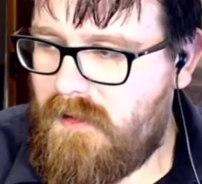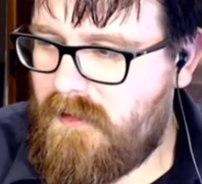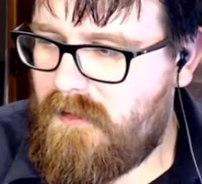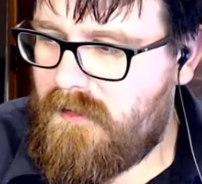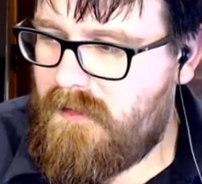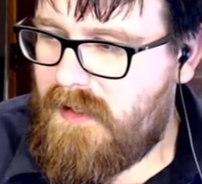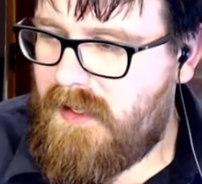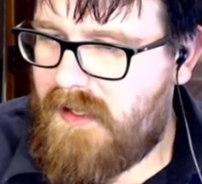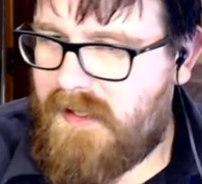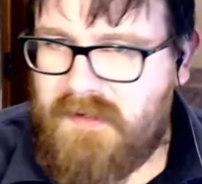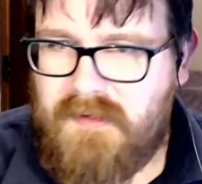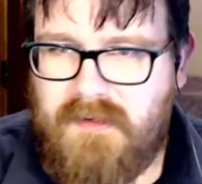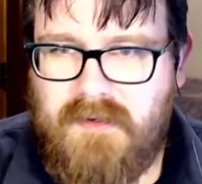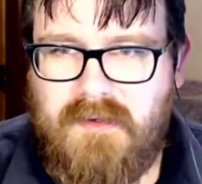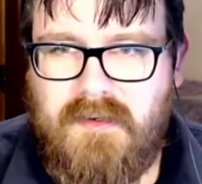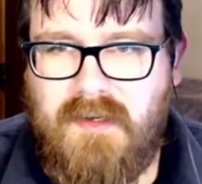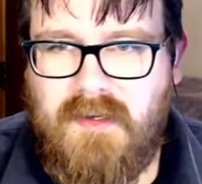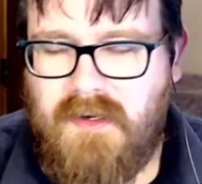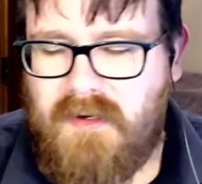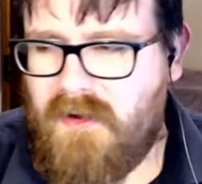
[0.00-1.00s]
that.
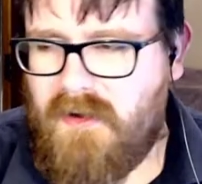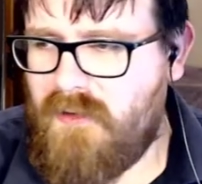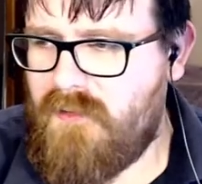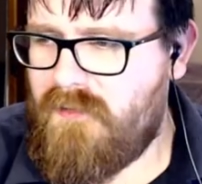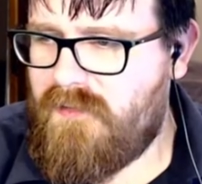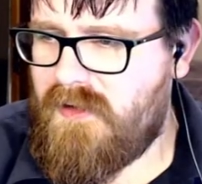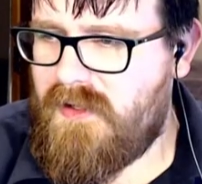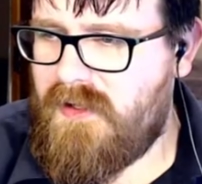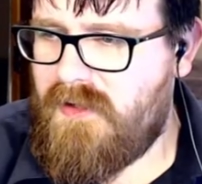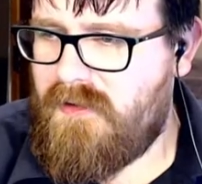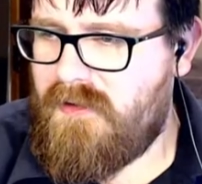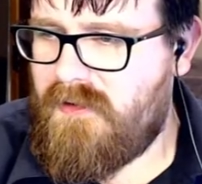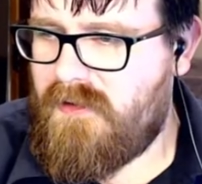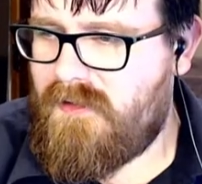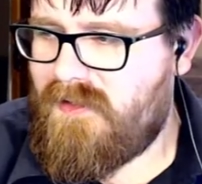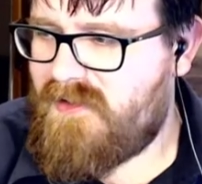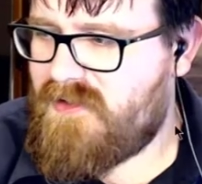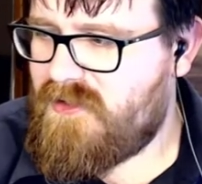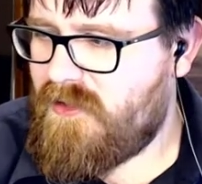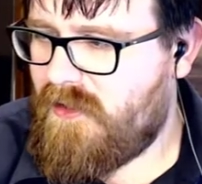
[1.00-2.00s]
And hopefully you
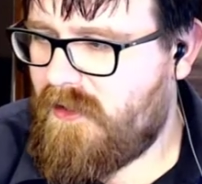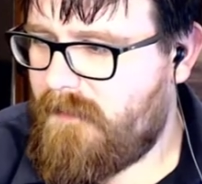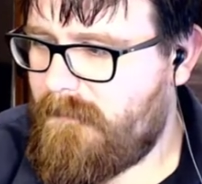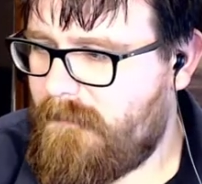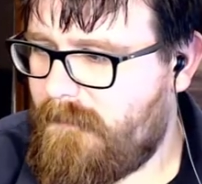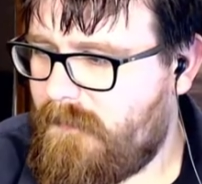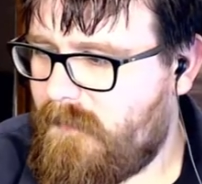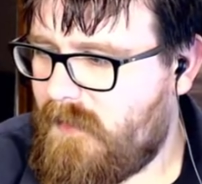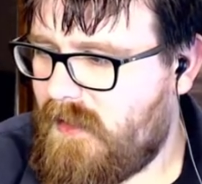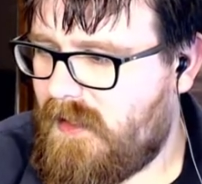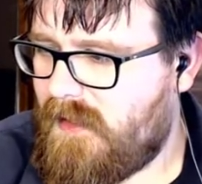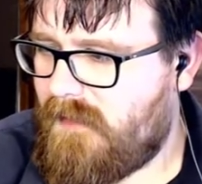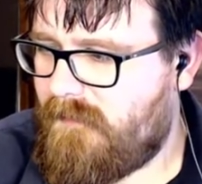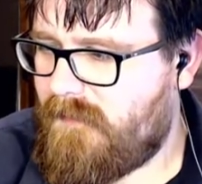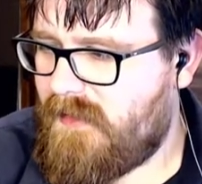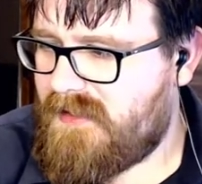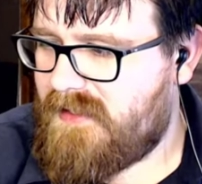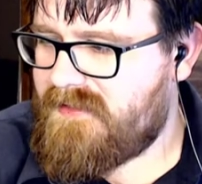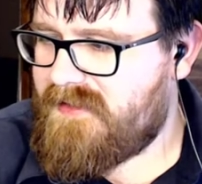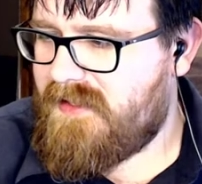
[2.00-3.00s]
heard the chime. Um,
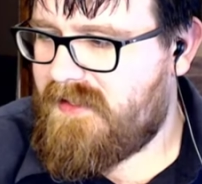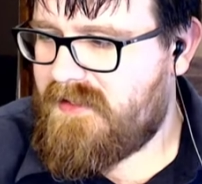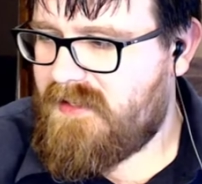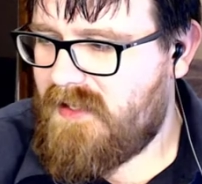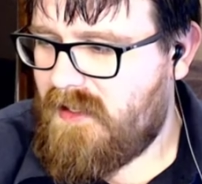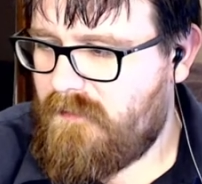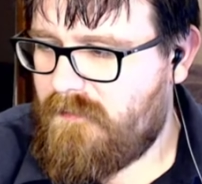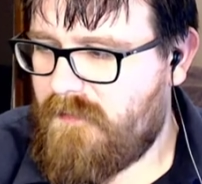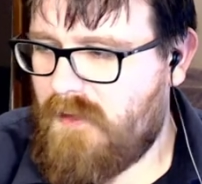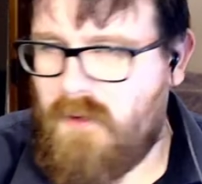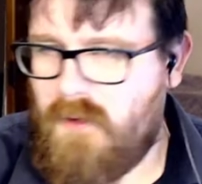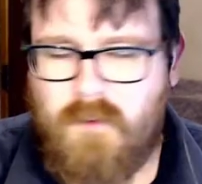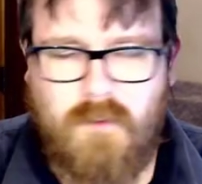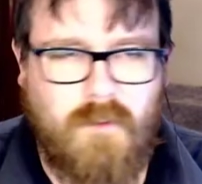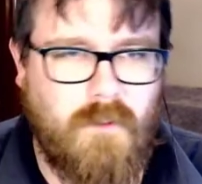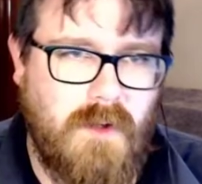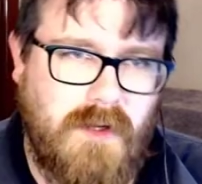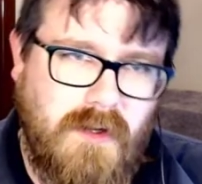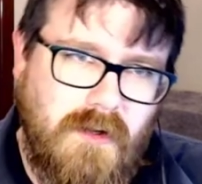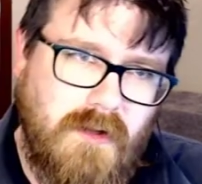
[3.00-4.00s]
that's the default
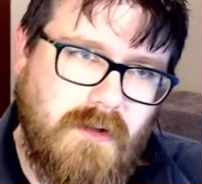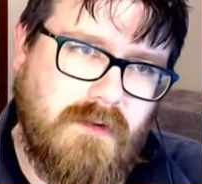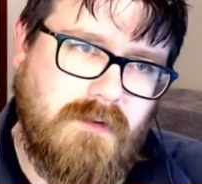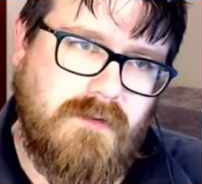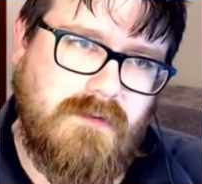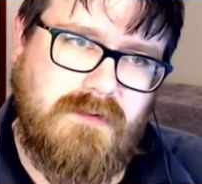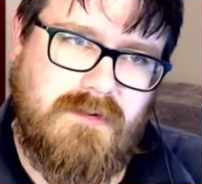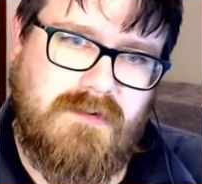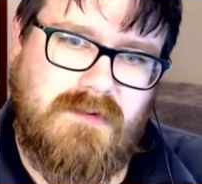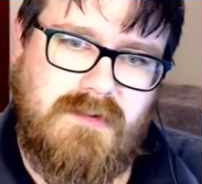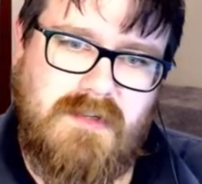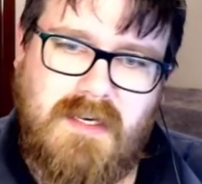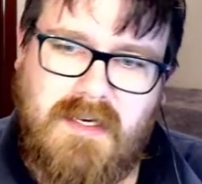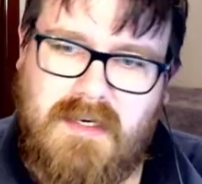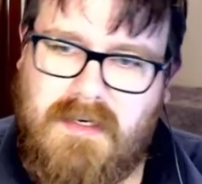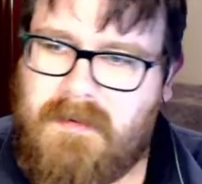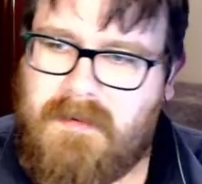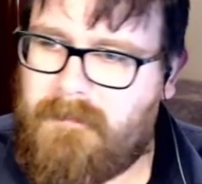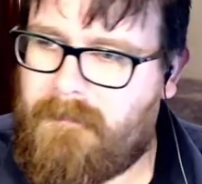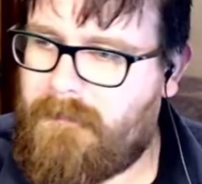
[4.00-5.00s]
Windows
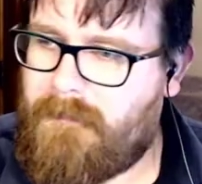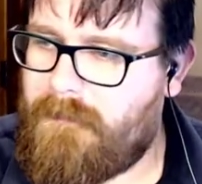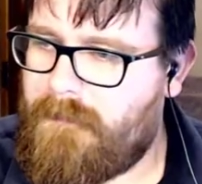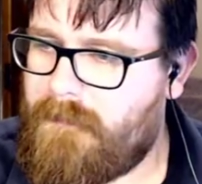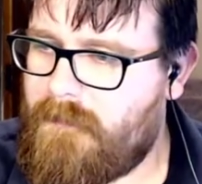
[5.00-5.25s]
um,